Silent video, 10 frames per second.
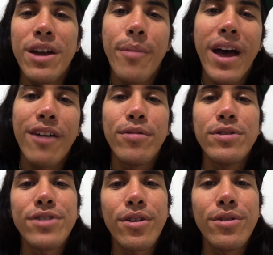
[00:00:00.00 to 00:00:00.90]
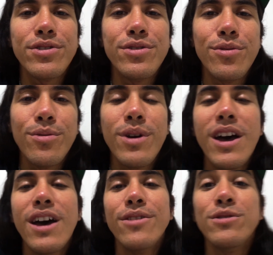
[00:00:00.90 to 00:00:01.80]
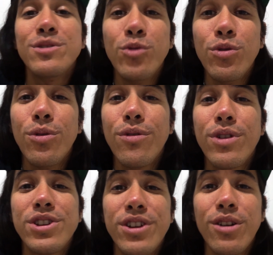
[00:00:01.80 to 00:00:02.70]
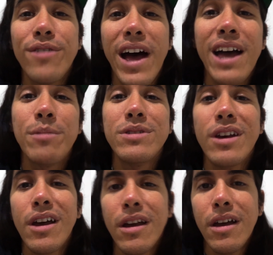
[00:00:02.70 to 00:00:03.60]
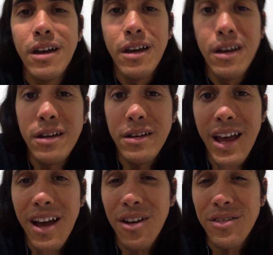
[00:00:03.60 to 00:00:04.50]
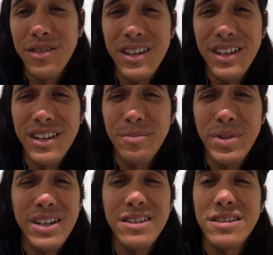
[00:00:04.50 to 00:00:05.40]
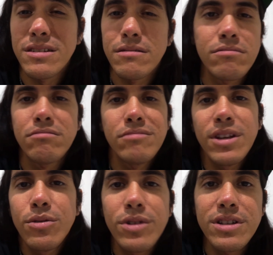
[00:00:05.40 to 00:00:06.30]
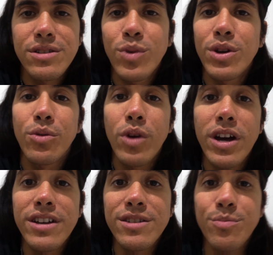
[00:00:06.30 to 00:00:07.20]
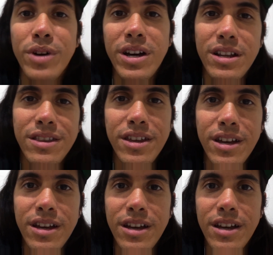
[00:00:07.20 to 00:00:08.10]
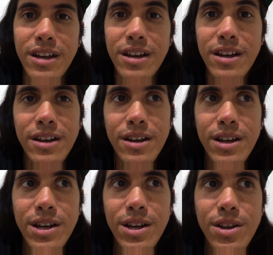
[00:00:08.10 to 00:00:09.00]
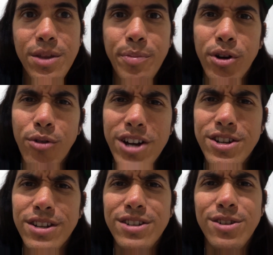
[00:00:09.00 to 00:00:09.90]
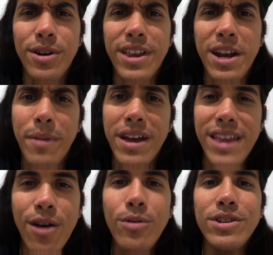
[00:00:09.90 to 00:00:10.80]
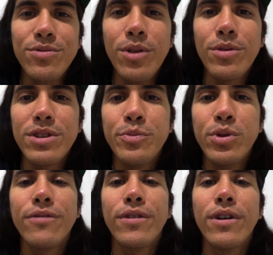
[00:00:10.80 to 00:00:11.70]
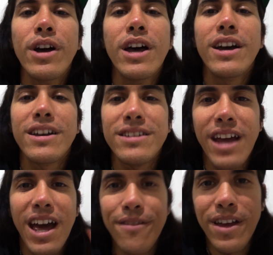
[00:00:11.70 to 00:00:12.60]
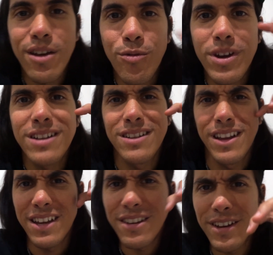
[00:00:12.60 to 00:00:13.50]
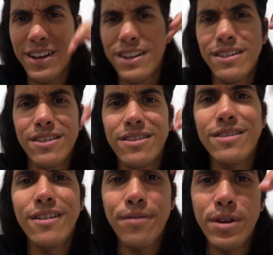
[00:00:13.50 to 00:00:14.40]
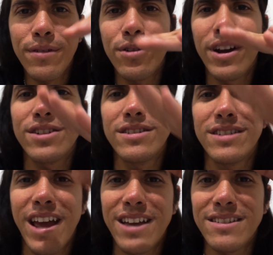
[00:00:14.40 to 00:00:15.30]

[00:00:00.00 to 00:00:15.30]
back full circle to those smooth, chill vibes. Now the piece, it was what it was, but the progression and the story that it made, that was what was beautiful, because it kind of like went like in a few different directions and has